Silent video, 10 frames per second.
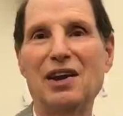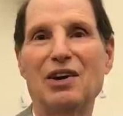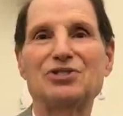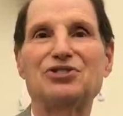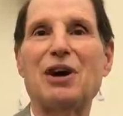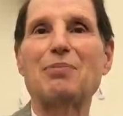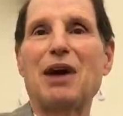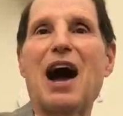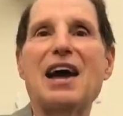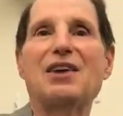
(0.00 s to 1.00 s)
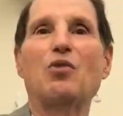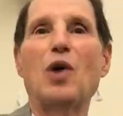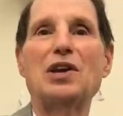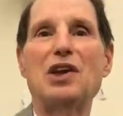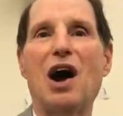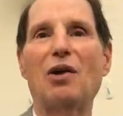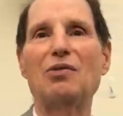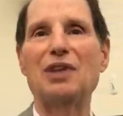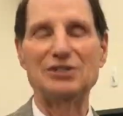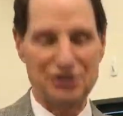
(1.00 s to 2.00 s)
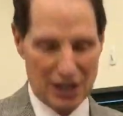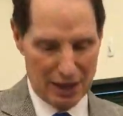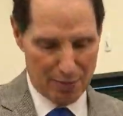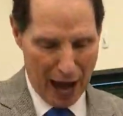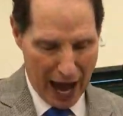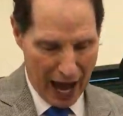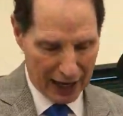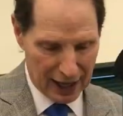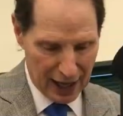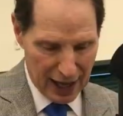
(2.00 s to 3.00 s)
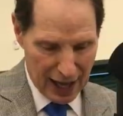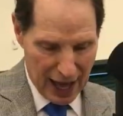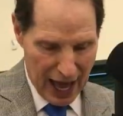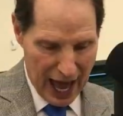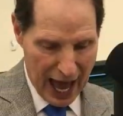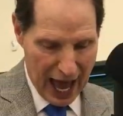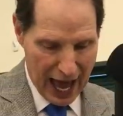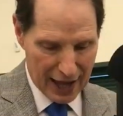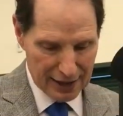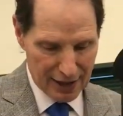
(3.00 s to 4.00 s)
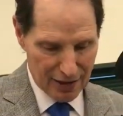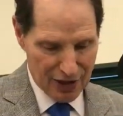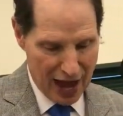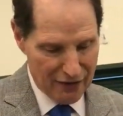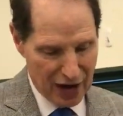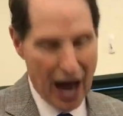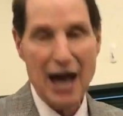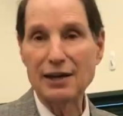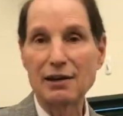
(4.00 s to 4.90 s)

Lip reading: or some kind of window that's in the back? And they've got